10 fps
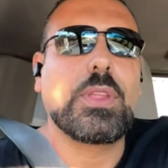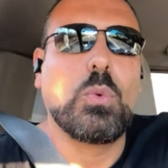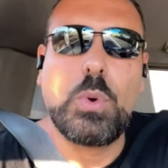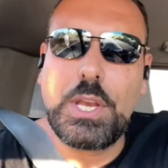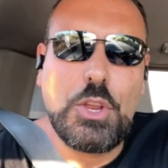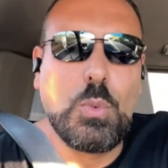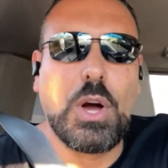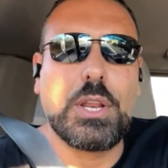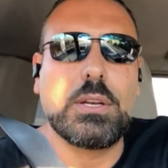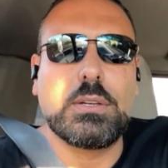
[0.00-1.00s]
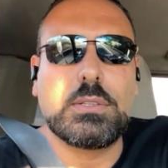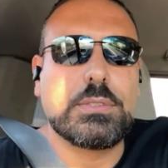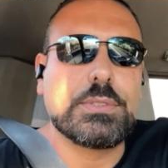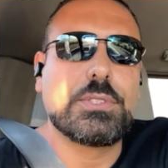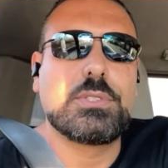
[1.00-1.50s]
when you want it,
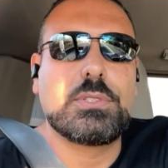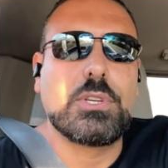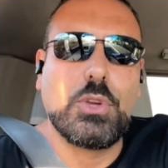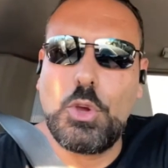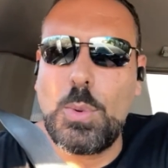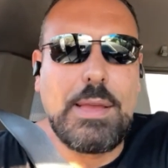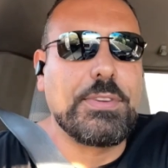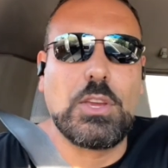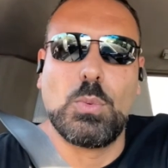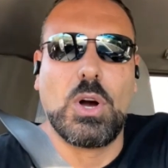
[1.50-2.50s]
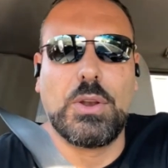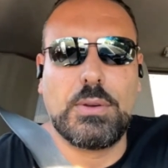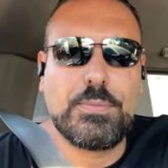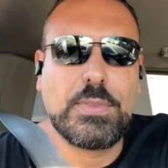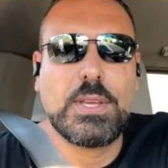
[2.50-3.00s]
to whoever you
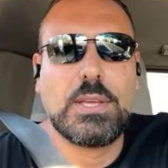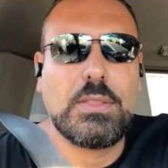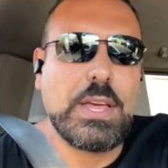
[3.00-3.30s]
want.